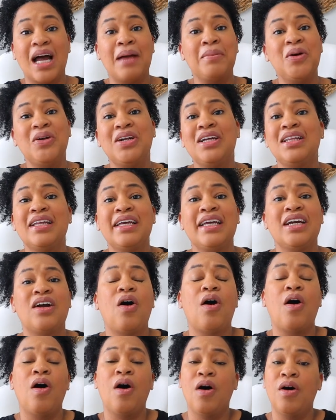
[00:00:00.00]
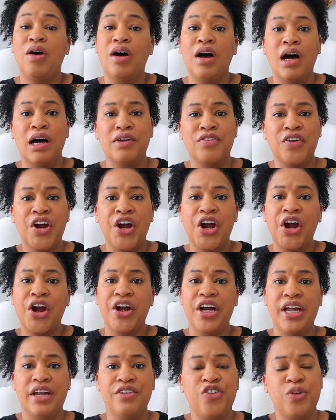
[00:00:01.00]
I'm going to link all of
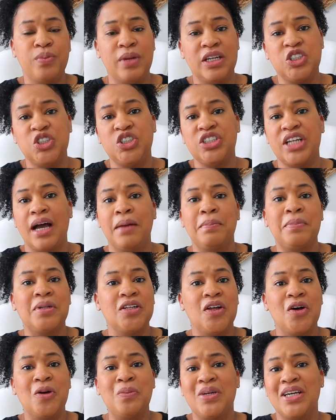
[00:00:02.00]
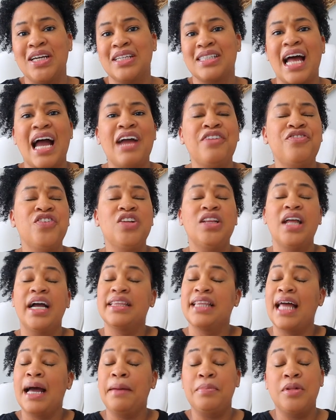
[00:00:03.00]
her information down below because I feel
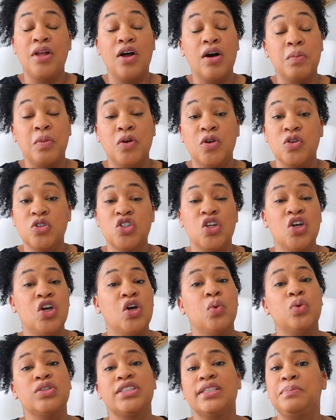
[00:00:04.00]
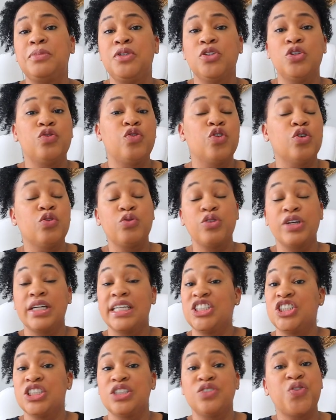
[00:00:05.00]
like that blog post was a beautiful
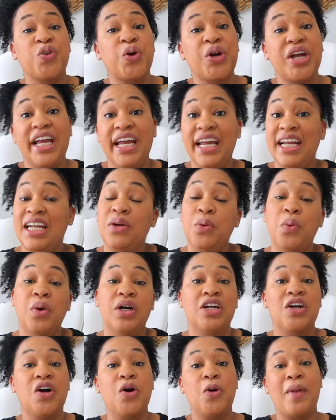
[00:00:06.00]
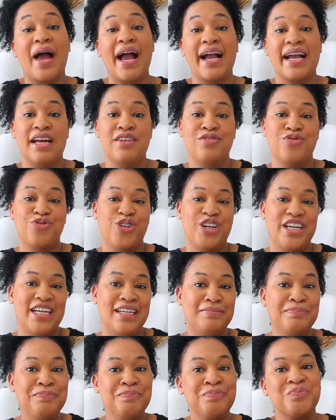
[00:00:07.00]
read just for anyone to go back and
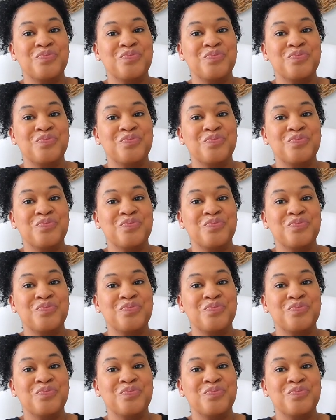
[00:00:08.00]
read.